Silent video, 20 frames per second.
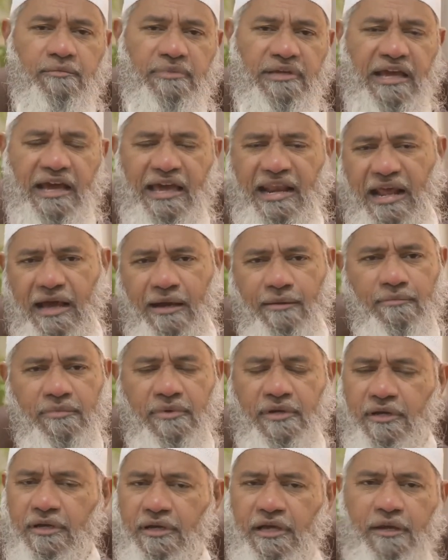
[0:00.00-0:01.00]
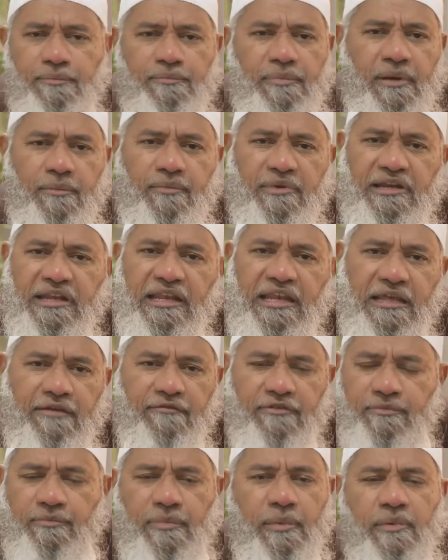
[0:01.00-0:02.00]
be haram, it may be
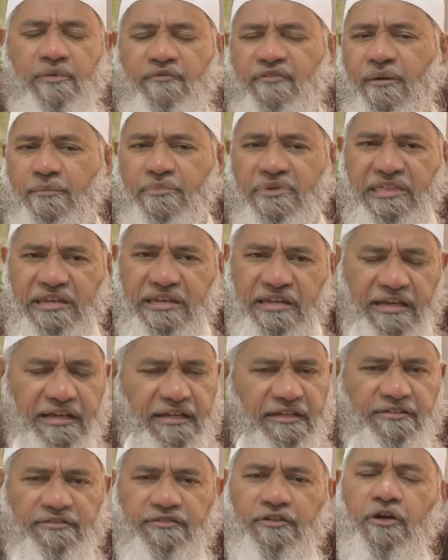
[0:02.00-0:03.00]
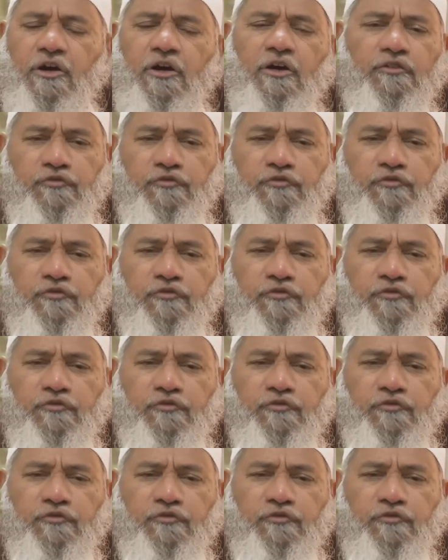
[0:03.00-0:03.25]
dealing with maybe pharmaceuticals.